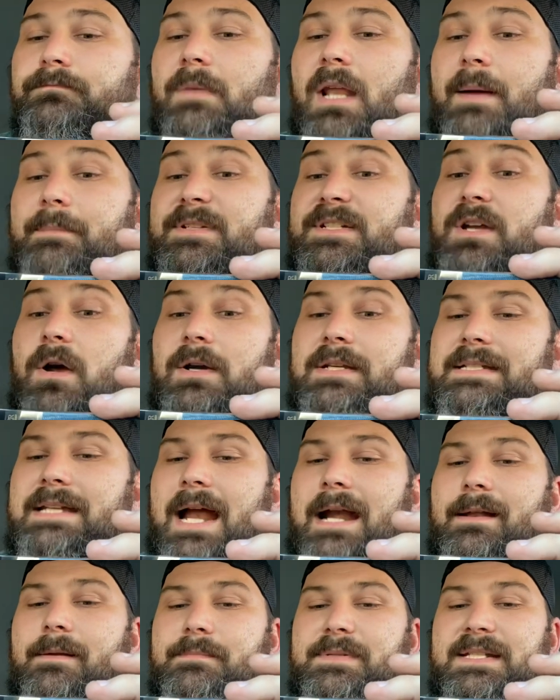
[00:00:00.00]
I'm so
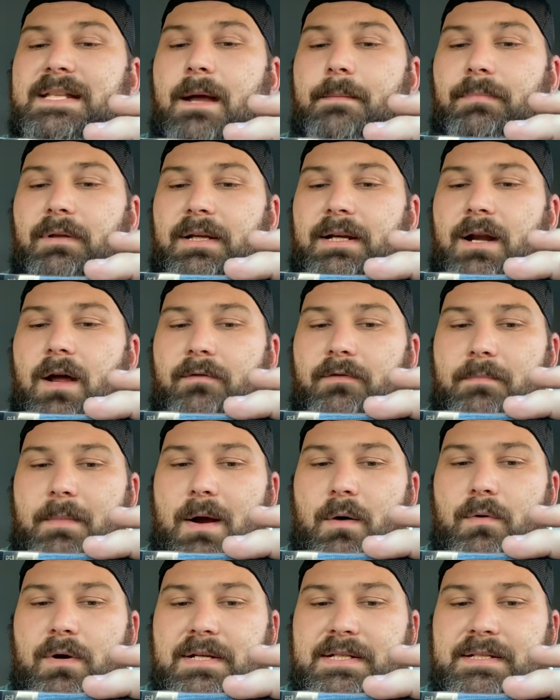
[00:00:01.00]
excited I'm stumbling over my
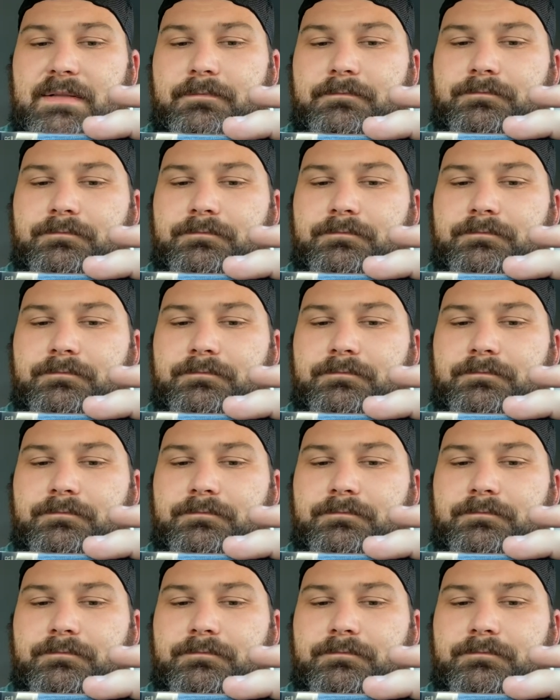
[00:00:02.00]
words.